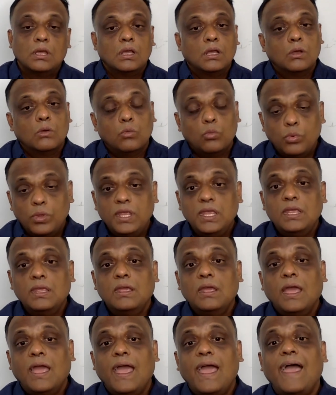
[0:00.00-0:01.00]
We
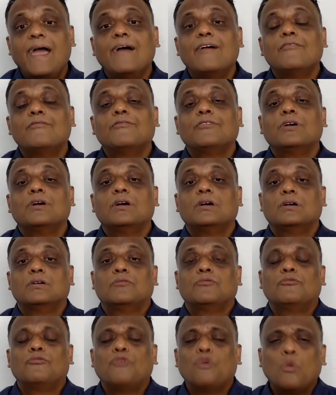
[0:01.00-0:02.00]
have a
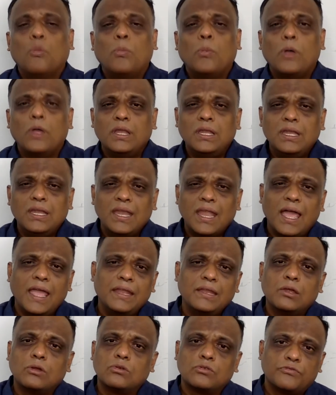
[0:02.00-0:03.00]
4.9
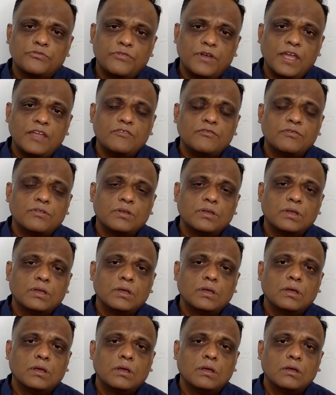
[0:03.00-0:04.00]
out of 5
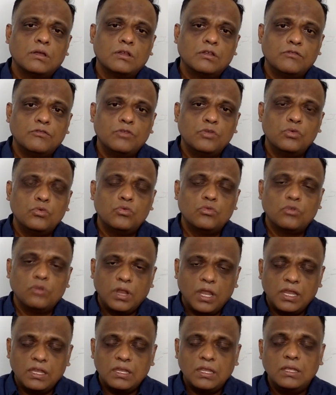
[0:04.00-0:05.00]
uh, review
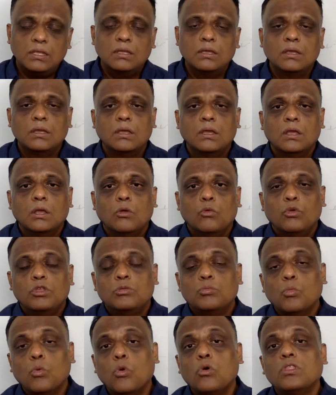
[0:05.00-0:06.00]
rating with
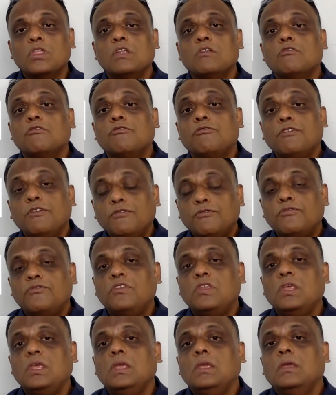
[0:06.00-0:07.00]
more than
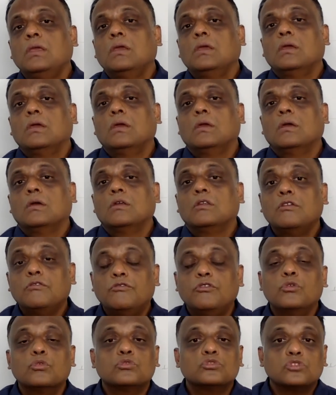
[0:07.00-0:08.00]
50
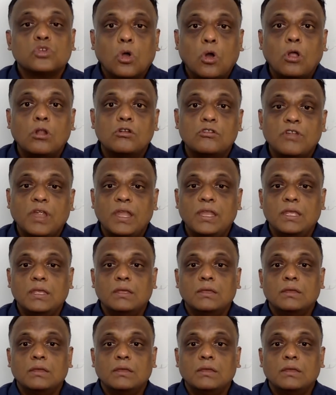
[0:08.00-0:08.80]
reviews already.